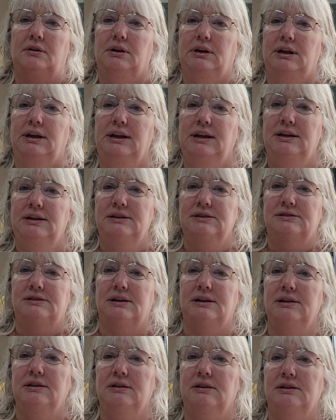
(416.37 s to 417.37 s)
ease
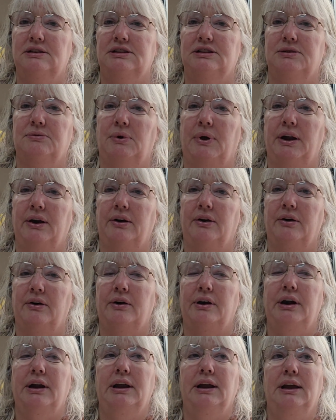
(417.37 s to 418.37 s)
in the sweater
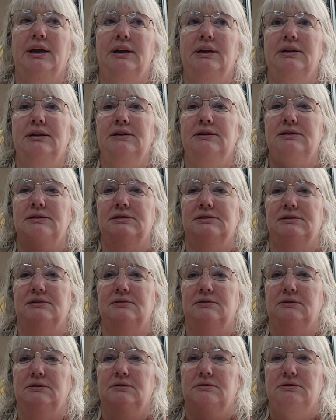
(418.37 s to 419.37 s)
is
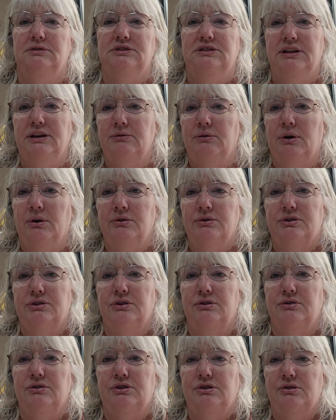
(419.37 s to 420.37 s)
0
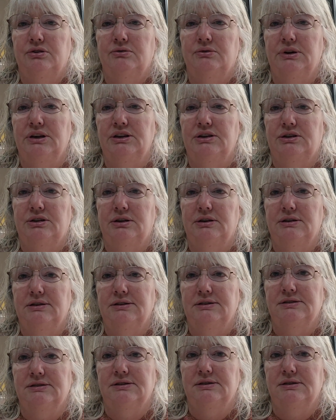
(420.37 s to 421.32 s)
to 2 inches,